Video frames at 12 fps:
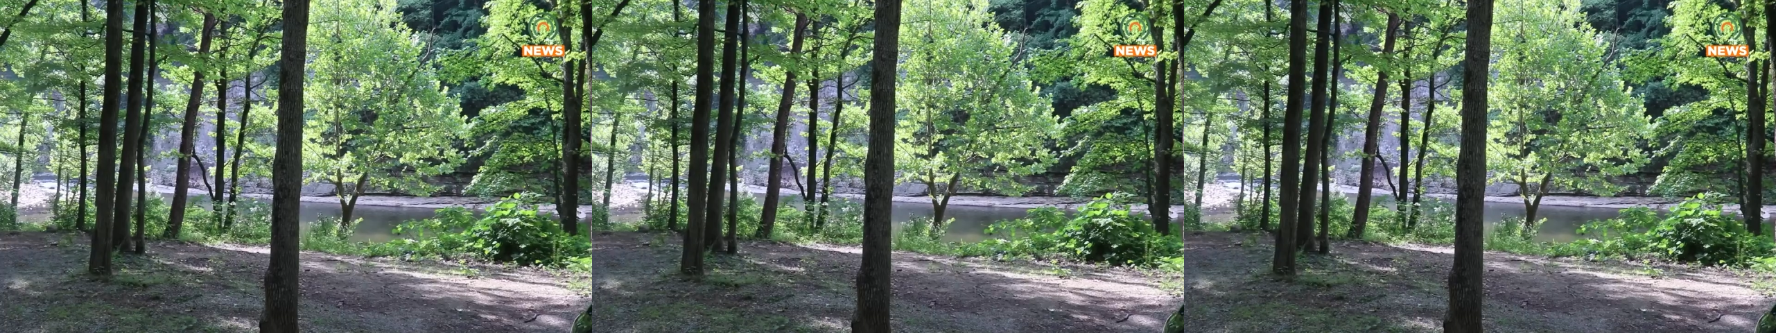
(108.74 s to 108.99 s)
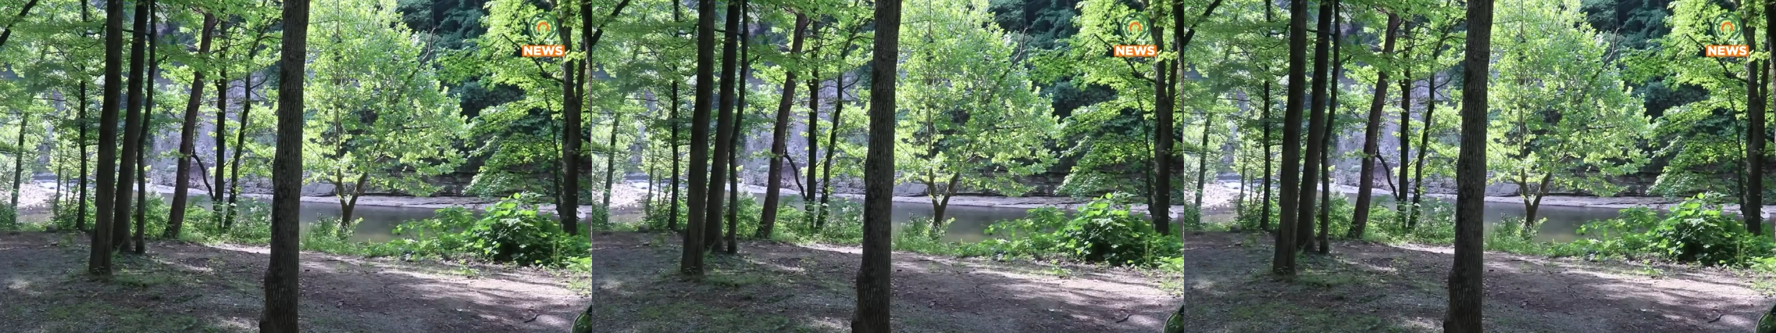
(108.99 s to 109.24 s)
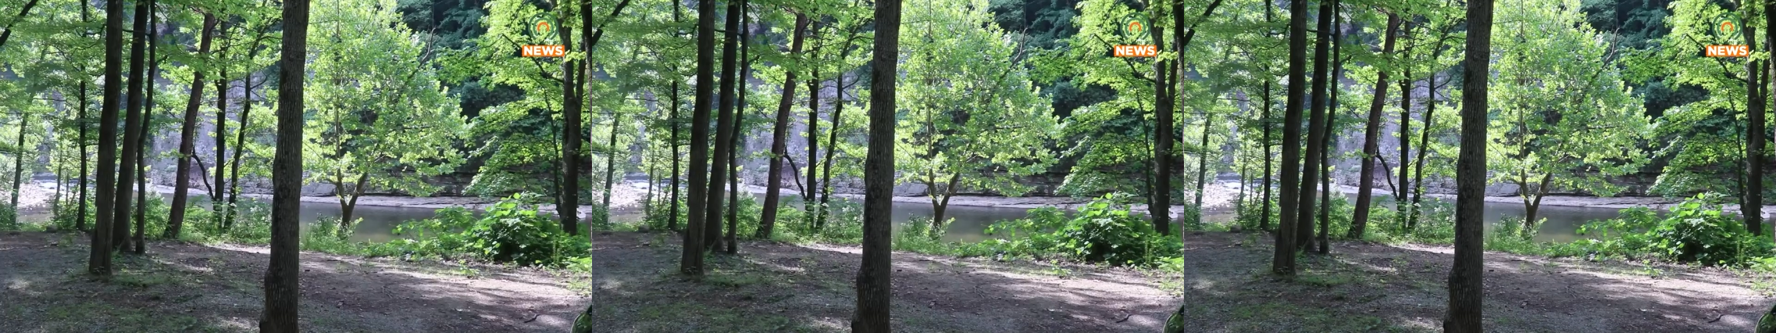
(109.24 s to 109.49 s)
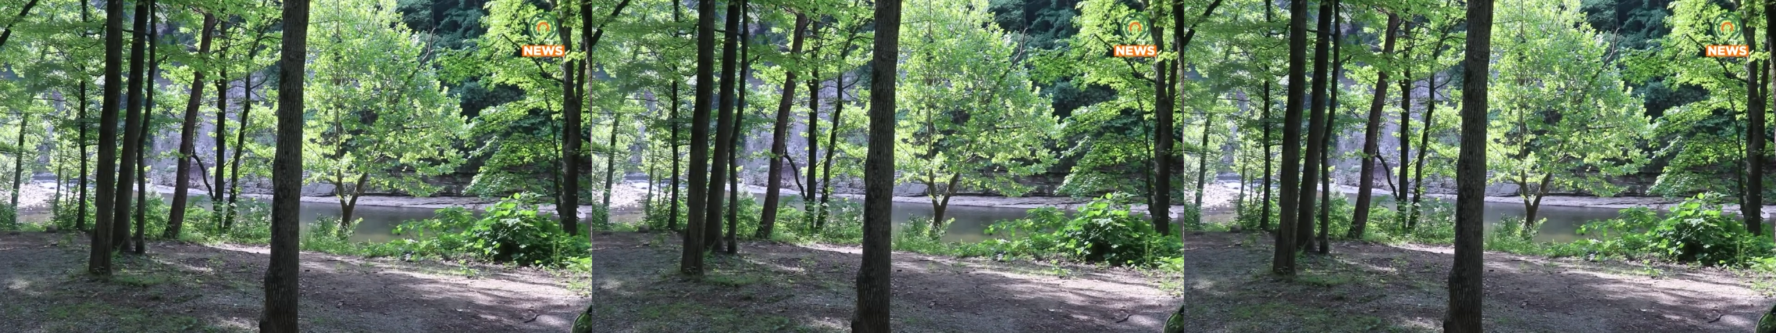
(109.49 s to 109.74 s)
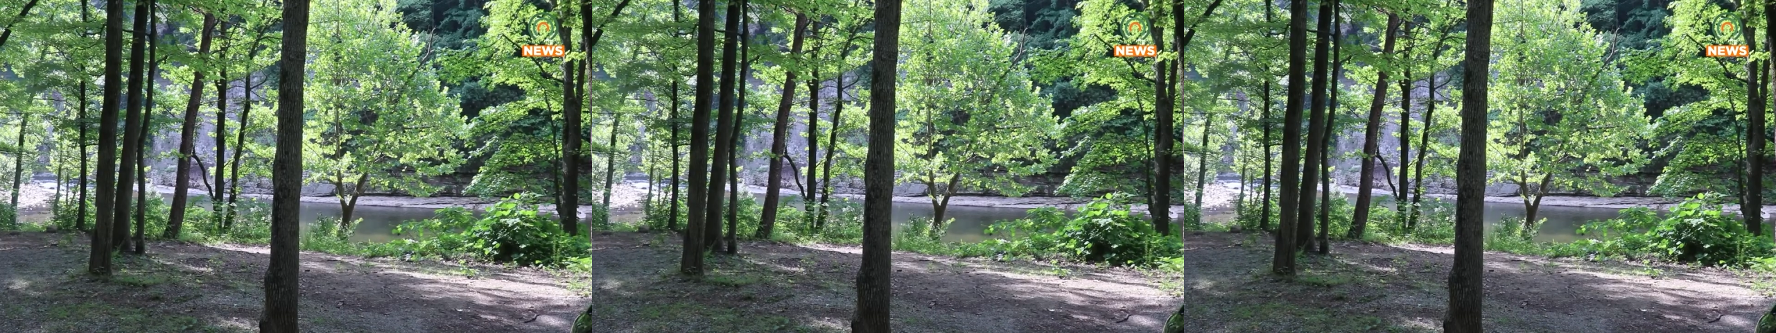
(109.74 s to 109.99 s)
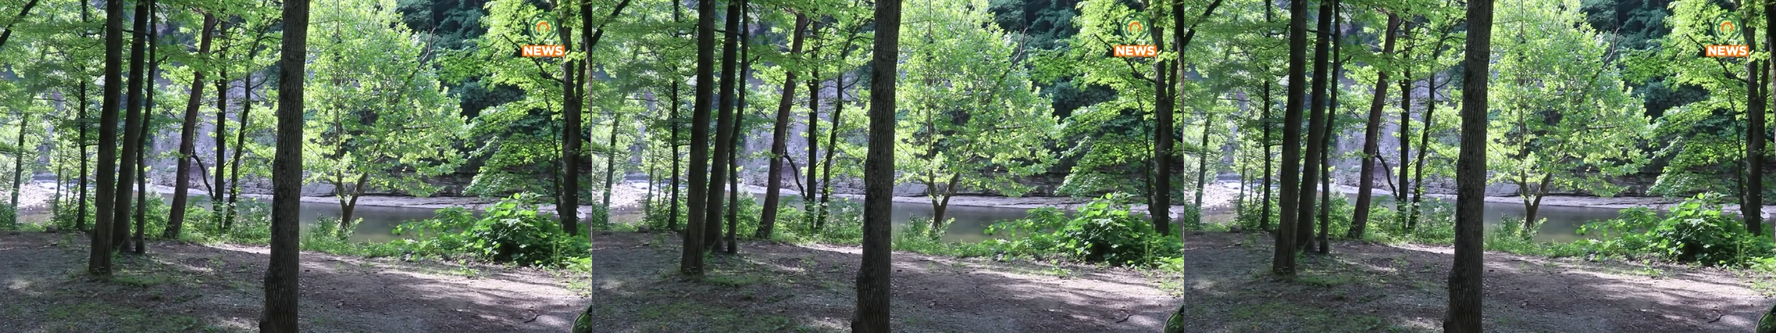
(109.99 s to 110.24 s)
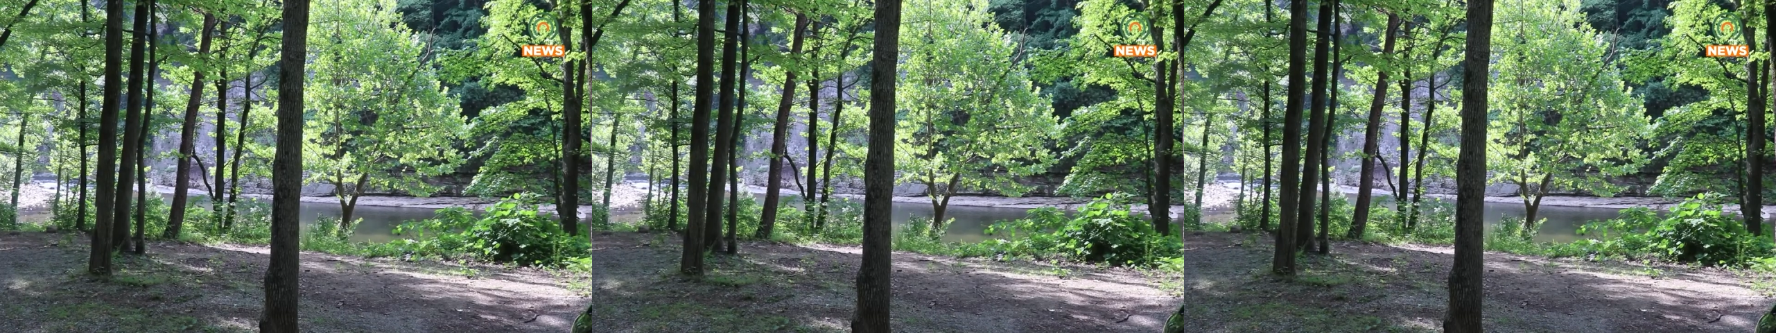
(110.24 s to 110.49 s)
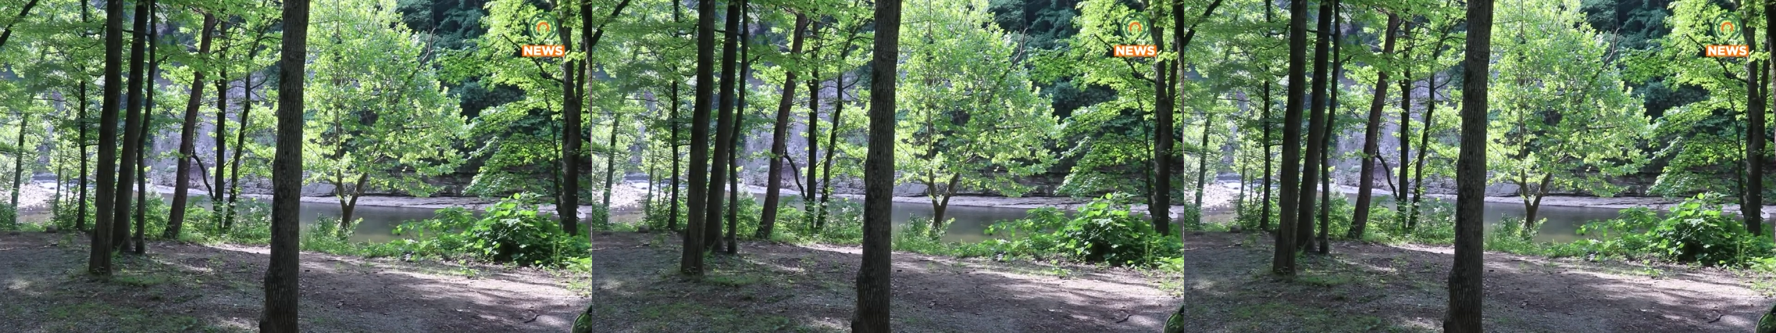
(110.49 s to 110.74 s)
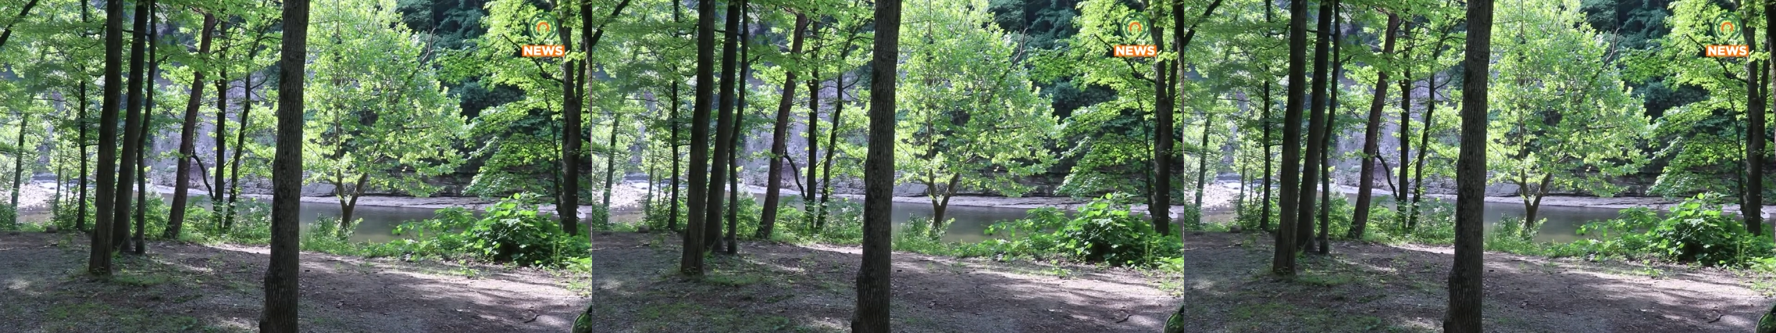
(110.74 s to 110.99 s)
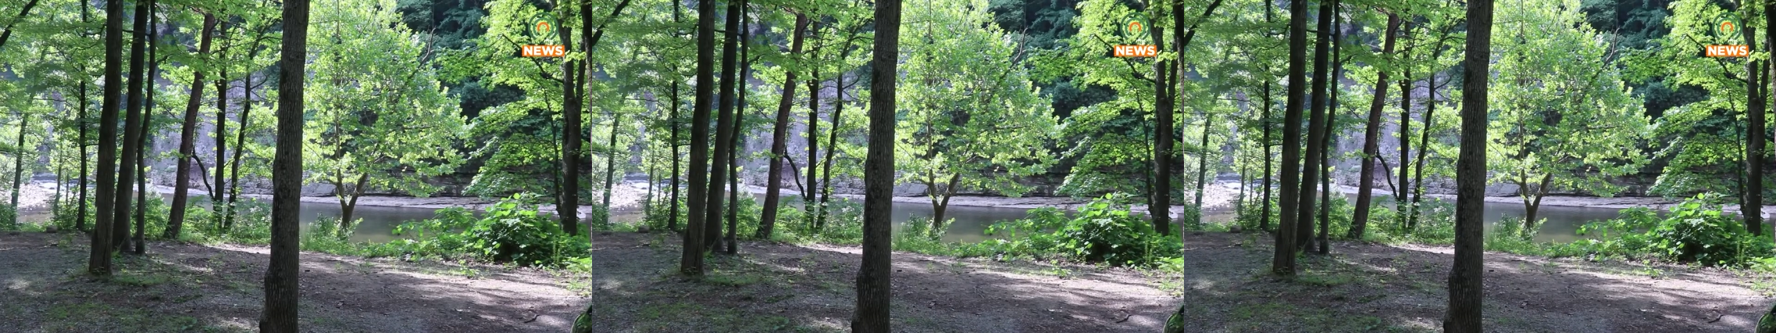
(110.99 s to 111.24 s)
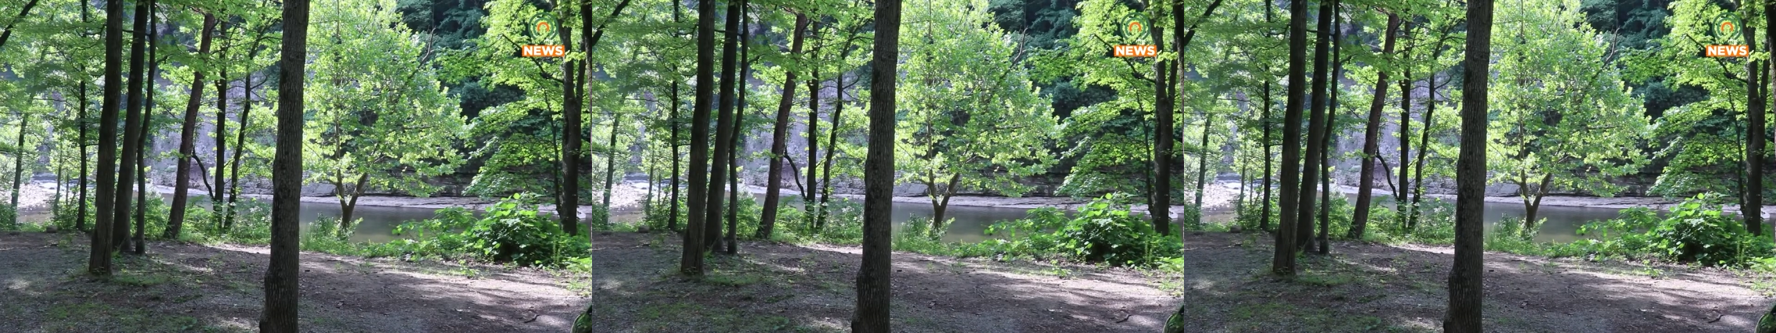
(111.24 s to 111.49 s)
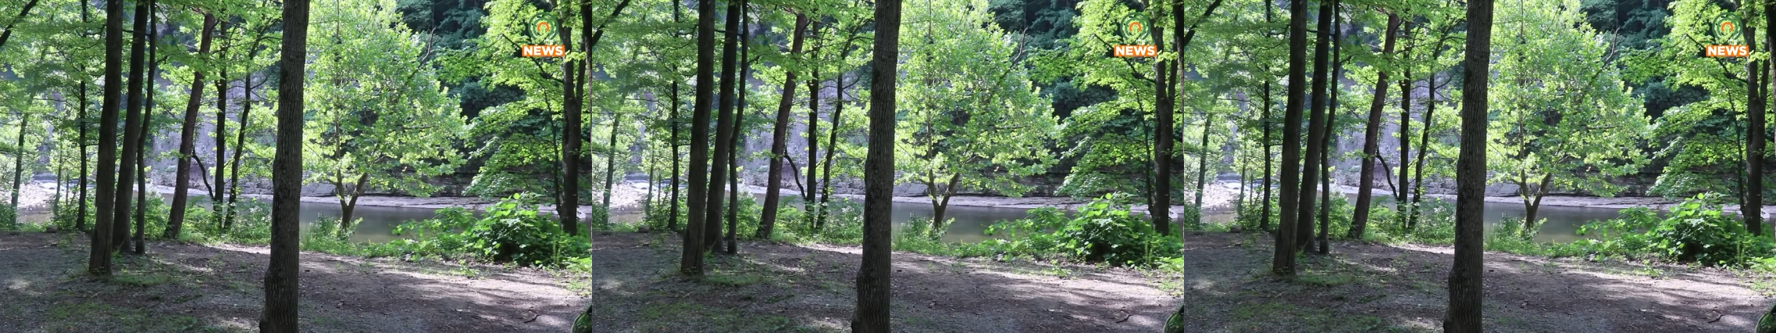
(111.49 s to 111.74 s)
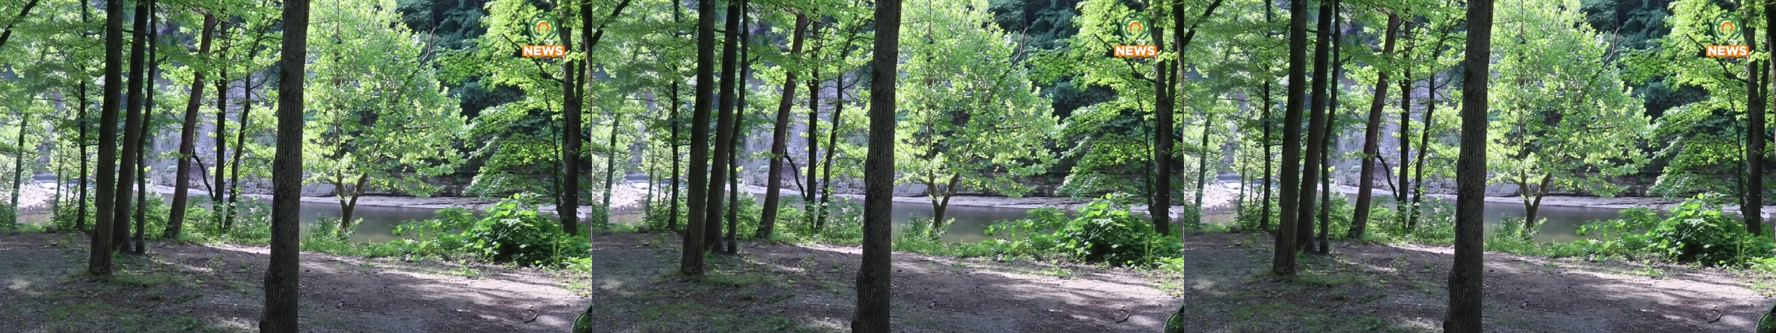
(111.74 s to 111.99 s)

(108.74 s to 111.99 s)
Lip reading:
(no speaker visible)